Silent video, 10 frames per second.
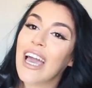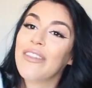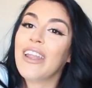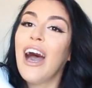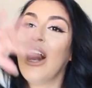and
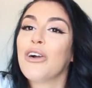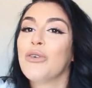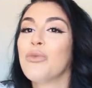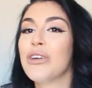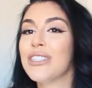then I'll
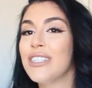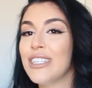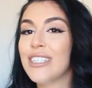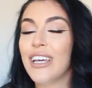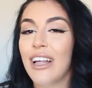go more into
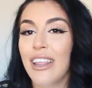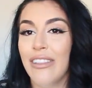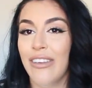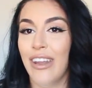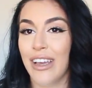detail in
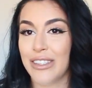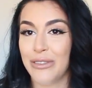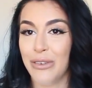the next